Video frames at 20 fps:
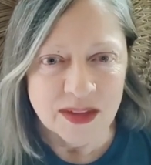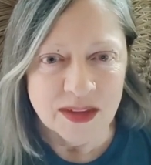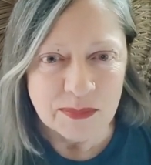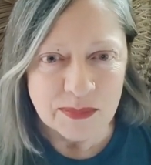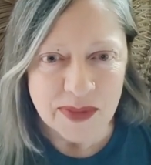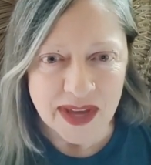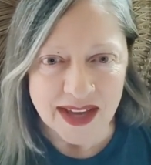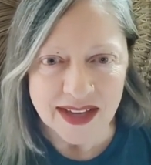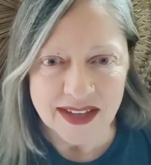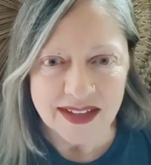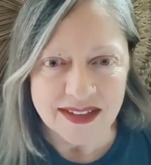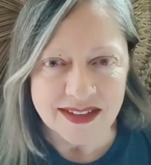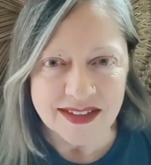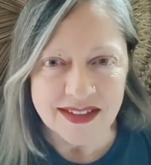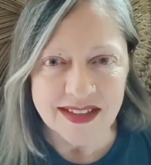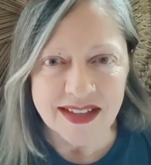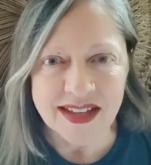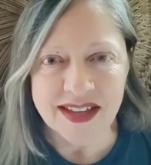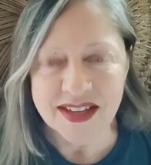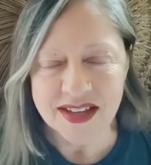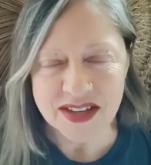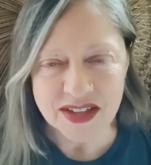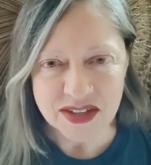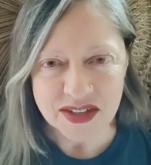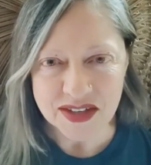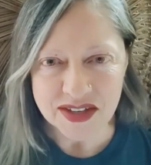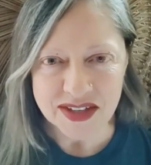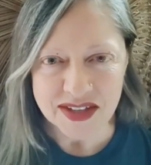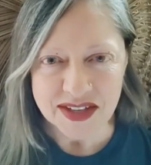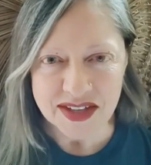Back in
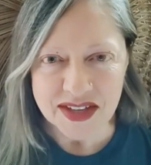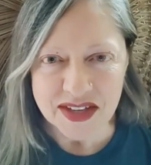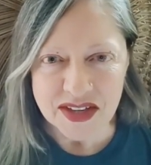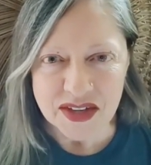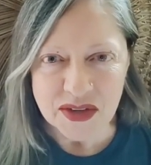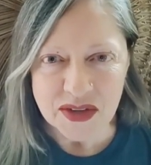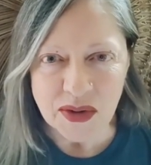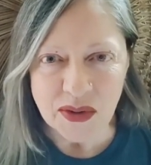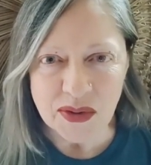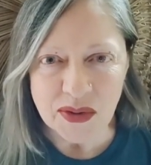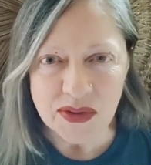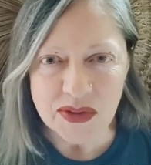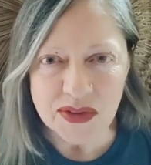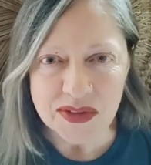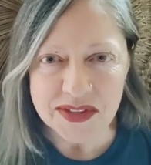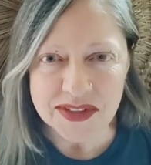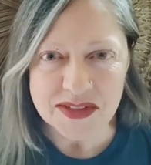cold